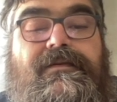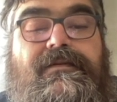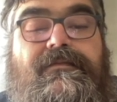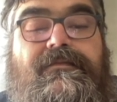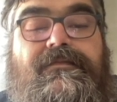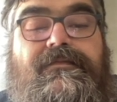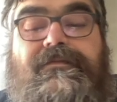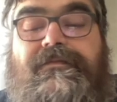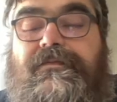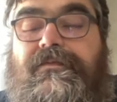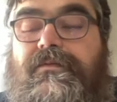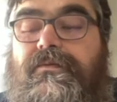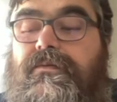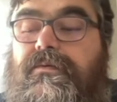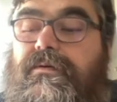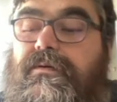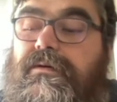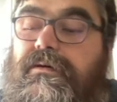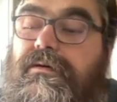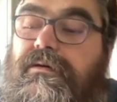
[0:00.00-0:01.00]

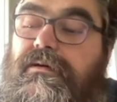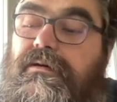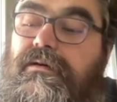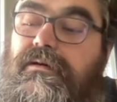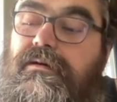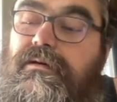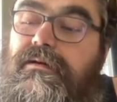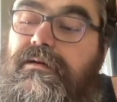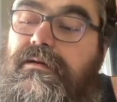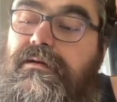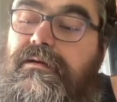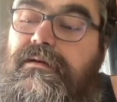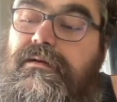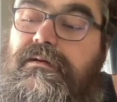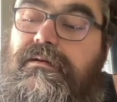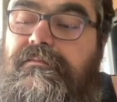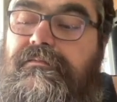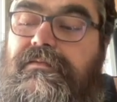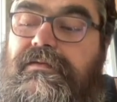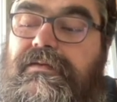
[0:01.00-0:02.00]
for
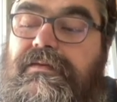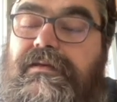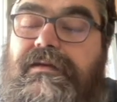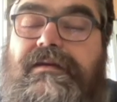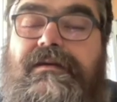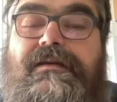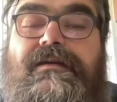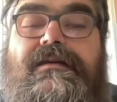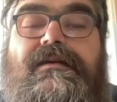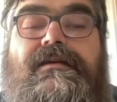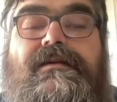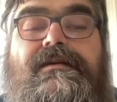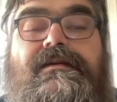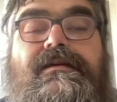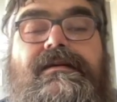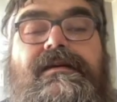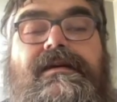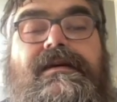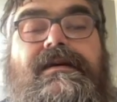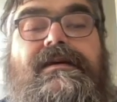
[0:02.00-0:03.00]
everything
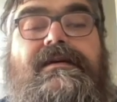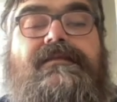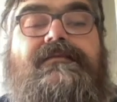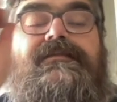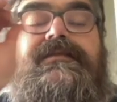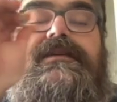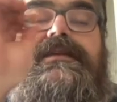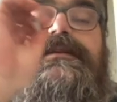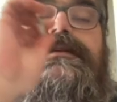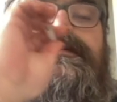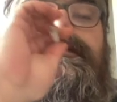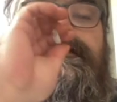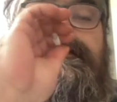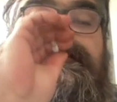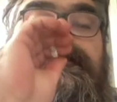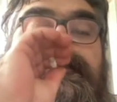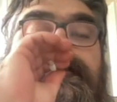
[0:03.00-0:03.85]
I have here,